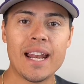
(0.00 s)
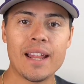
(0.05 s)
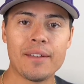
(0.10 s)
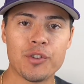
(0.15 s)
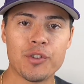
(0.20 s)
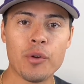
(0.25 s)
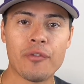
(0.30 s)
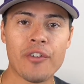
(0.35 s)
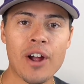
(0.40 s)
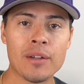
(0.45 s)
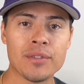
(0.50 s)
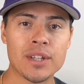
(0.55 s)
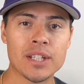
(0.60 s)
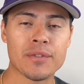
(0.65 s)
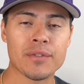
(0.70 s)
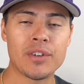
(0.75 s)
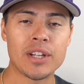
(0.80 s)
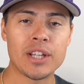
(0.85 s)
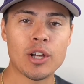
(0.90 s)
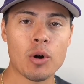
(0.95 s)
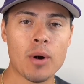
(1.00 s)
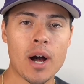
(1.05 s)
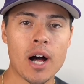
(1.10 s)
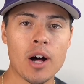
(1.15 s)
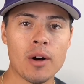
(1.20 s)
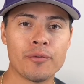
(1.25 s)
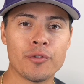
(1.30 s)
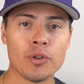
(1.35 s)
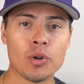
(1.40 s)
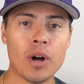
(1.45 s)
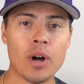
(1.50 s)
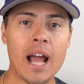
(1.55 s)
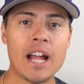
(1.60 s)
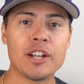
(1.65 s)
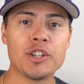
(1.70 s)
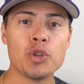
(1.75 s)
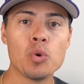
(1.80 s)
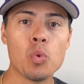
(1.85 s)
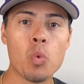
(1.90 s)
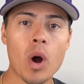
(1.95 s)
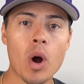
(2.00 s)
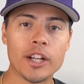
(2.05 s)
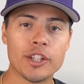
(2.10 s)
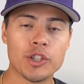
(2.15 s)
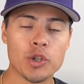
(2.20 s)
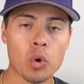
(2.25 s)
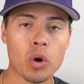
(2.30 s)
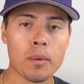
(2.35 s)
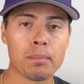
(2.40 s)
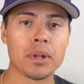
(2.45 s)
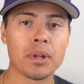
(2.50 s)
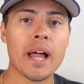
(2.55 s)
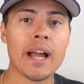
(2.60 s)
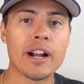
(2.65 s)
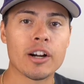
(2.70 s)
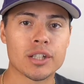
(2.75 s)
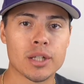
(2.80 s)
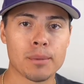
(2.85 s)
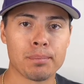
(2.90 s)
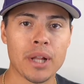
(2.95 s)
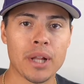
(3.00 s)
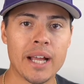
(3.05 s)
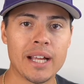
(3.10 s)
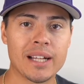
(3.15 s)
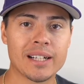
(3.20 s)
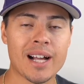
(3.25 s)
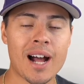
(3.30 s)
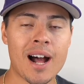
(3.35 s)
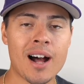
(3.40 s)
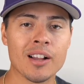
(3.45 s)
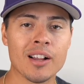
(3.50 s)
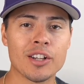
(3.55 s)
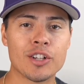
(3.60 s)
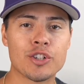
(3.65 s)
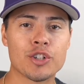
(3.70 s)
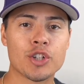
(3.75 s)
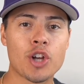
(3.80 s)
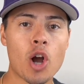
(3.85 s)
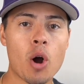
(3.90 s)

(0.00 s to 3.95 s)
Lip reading: And if you found this video helpful and you want your player to play in college,